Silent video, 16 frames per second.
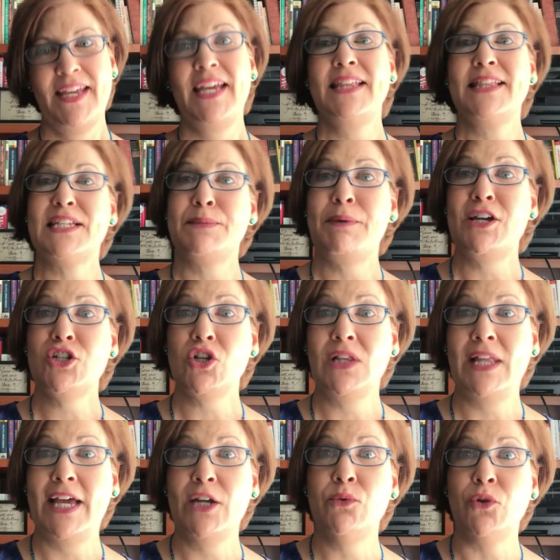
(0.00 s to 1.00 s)
The special
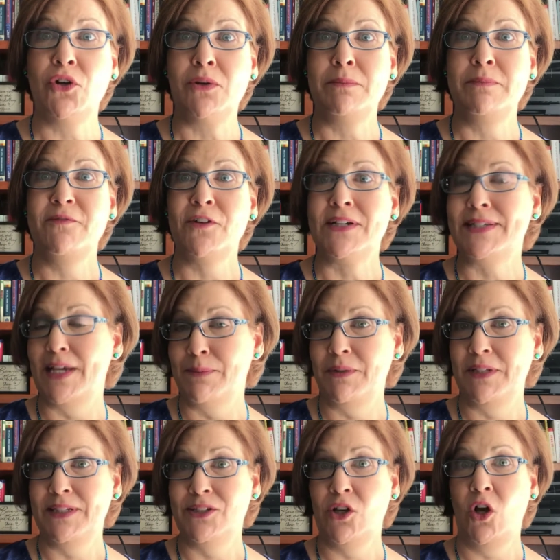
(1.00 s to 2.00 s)
ed room, for example,
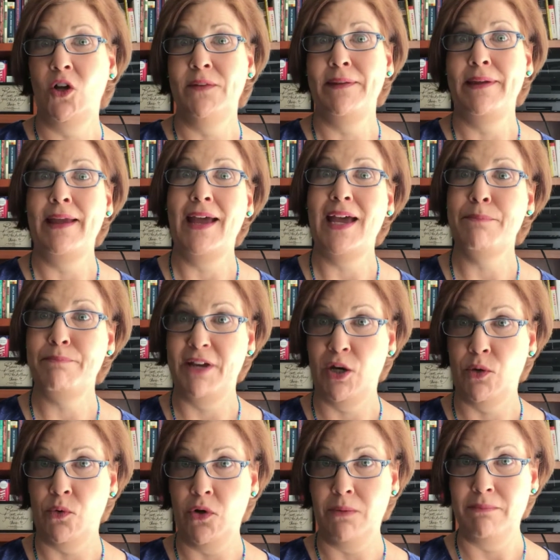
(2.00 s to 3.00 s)
is called the EPIC
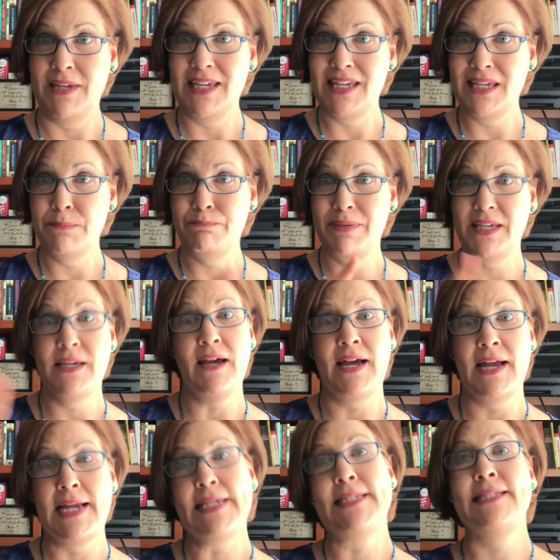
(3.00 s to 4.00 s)
room,
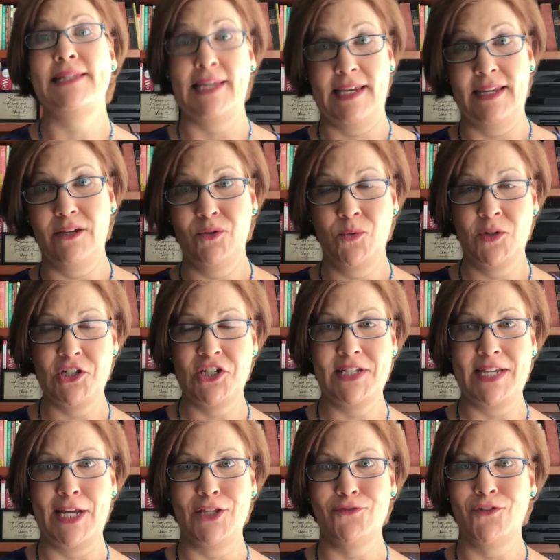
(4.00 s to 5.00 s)
EPIC, which
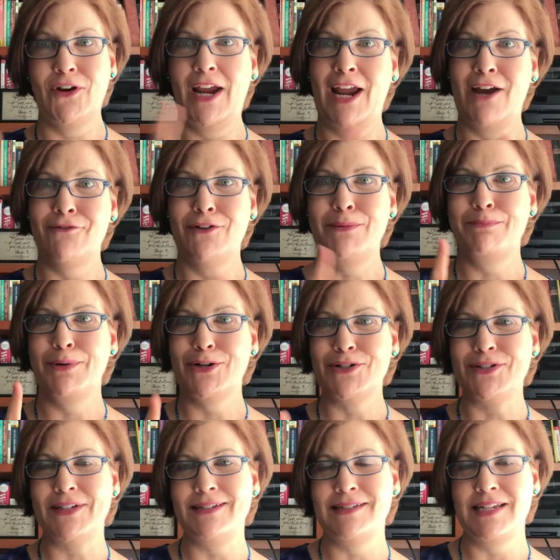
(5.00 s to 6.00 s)
stands for Every
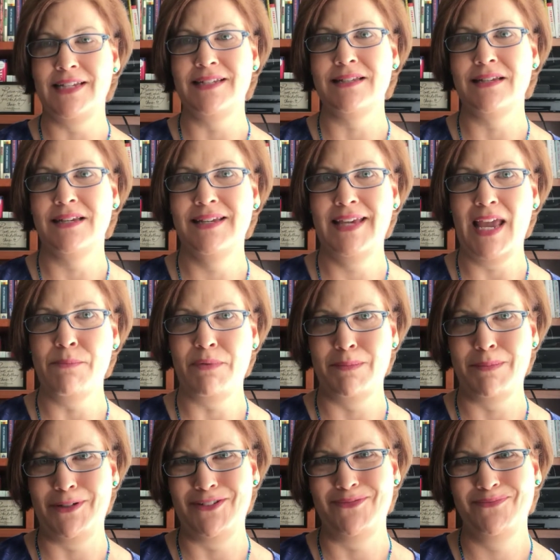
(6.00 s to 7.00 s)
Person is
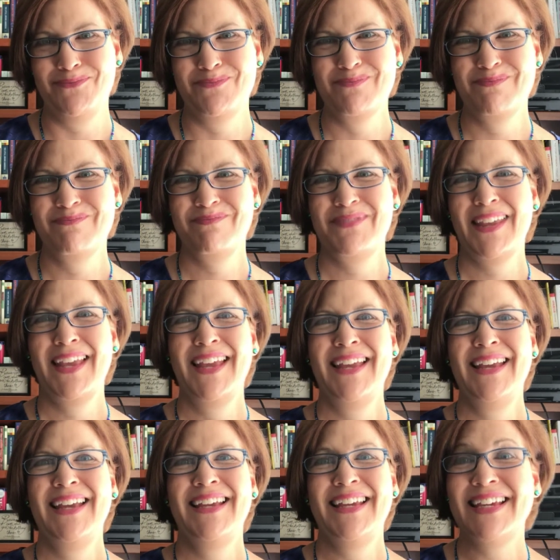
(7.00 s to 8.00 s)
Capable.
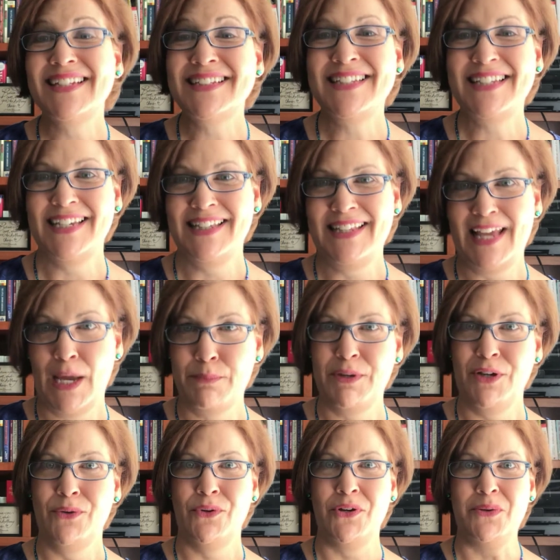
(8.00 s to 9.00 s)
Kids in the
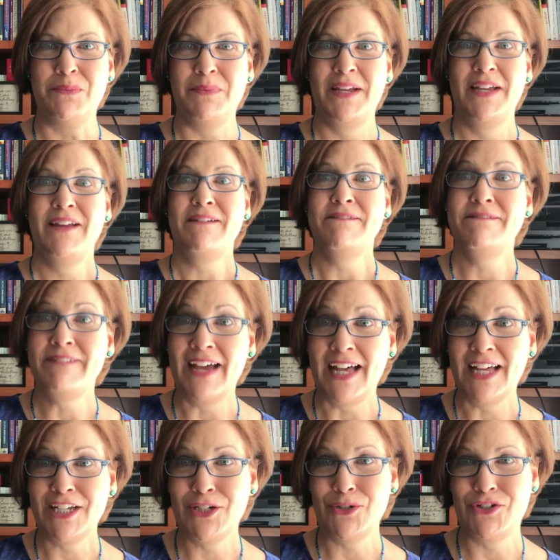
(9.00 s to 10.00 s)
EPIC room
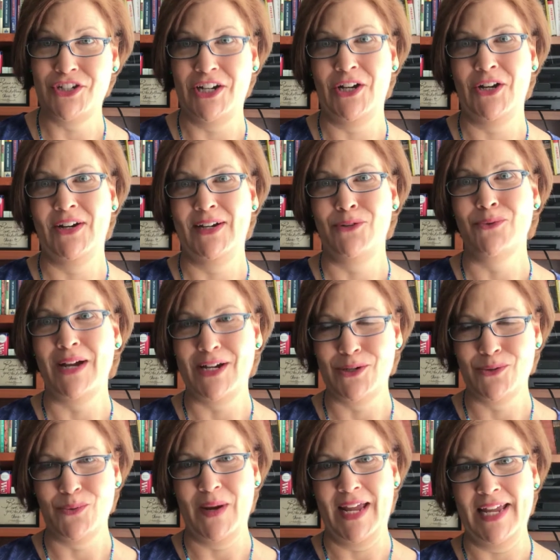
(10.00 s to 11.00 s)
value Charity right
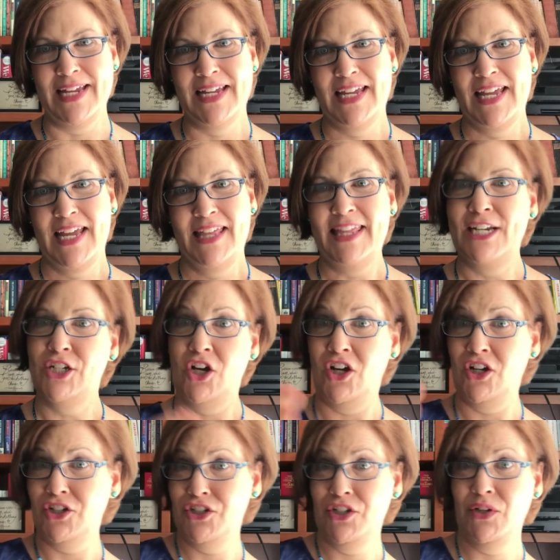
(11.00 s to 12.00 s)
away. They
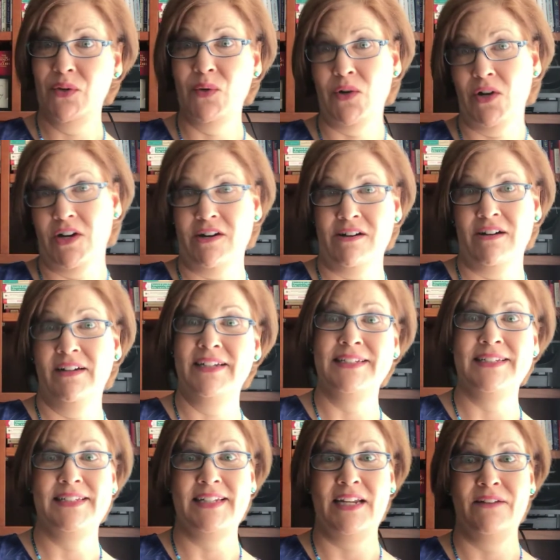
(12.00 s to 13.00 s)
talk to her
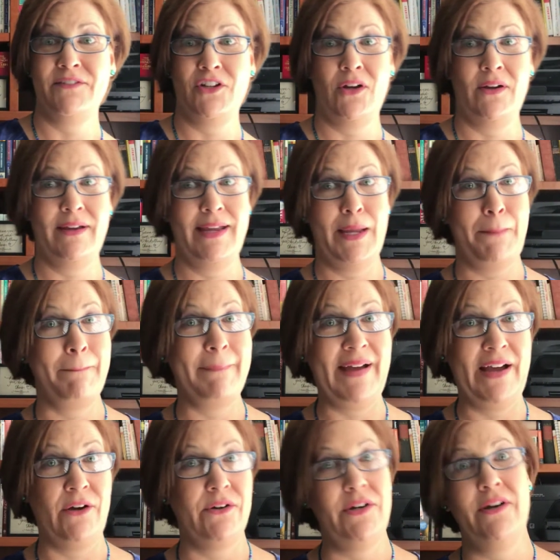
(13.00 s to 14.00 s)
instead of talking
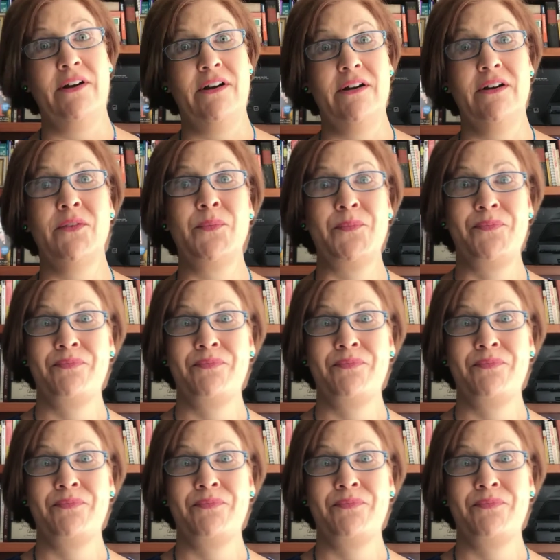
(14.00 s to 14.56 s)
about her.